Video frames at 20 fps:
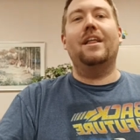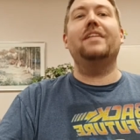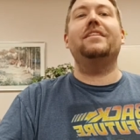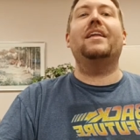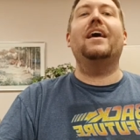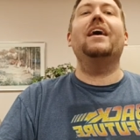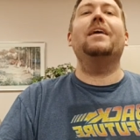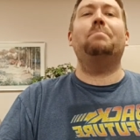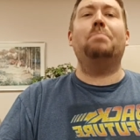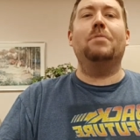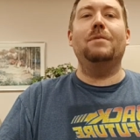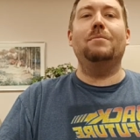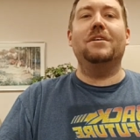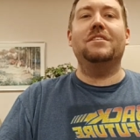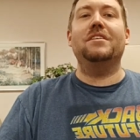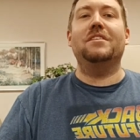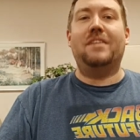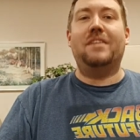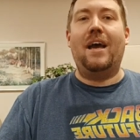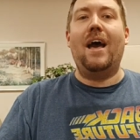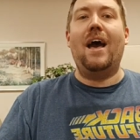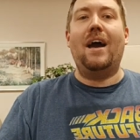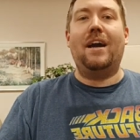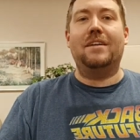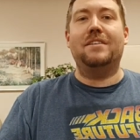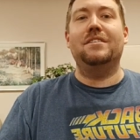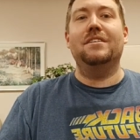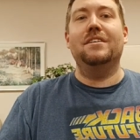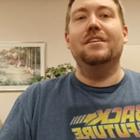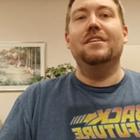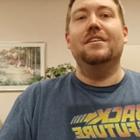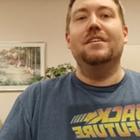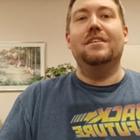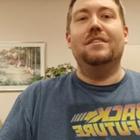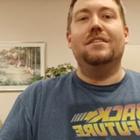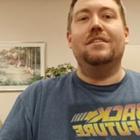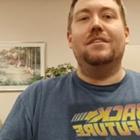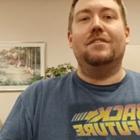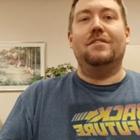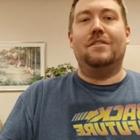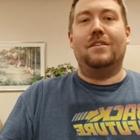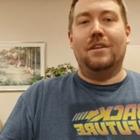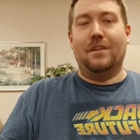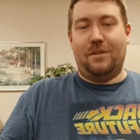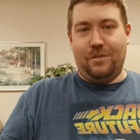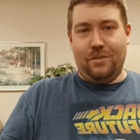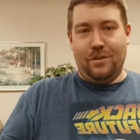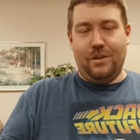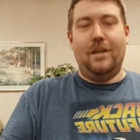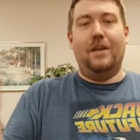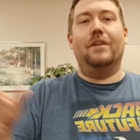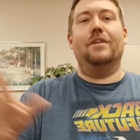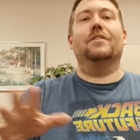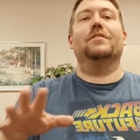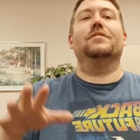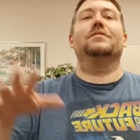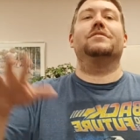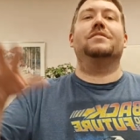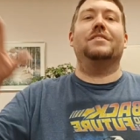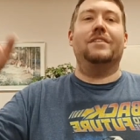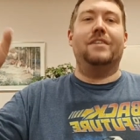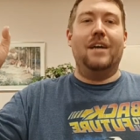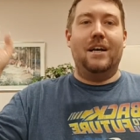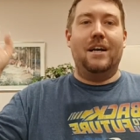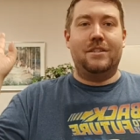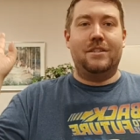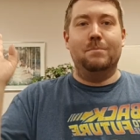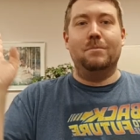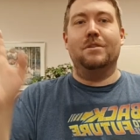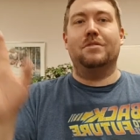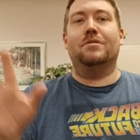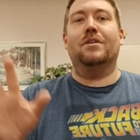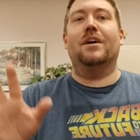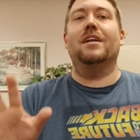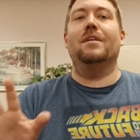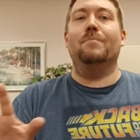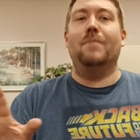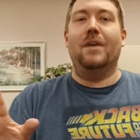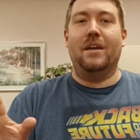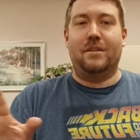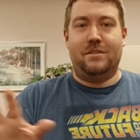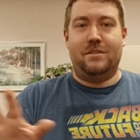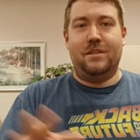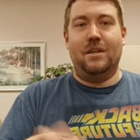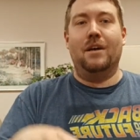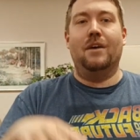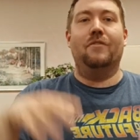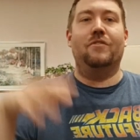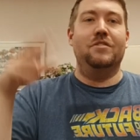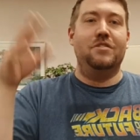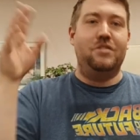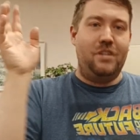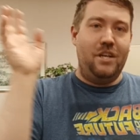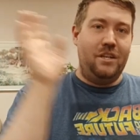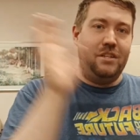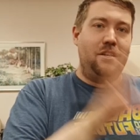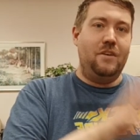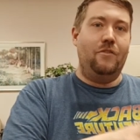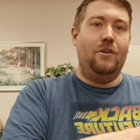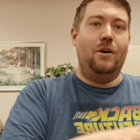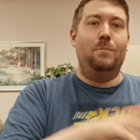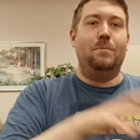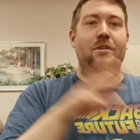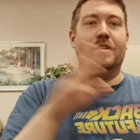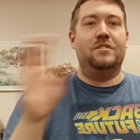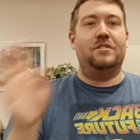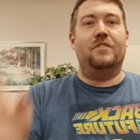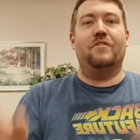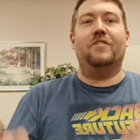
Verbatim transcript: they had pretty much attacked the creators and got them to try to make stuff and change stuff up and this stuff,